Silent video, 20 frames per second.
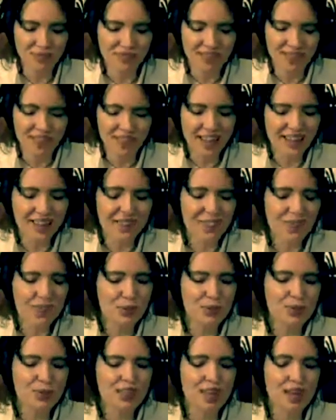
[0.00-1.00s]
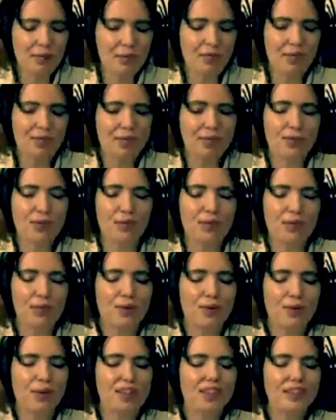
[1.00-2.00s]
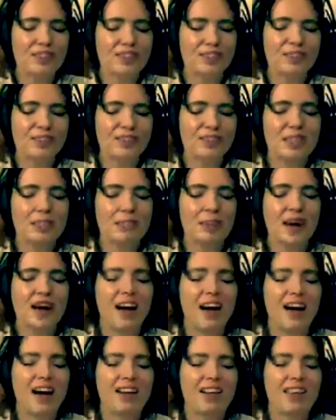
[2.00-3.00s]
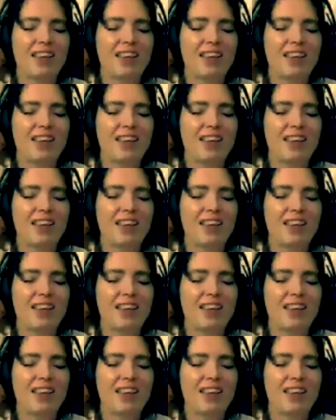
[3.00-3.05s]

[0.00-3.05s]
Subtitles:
As you step through into this path,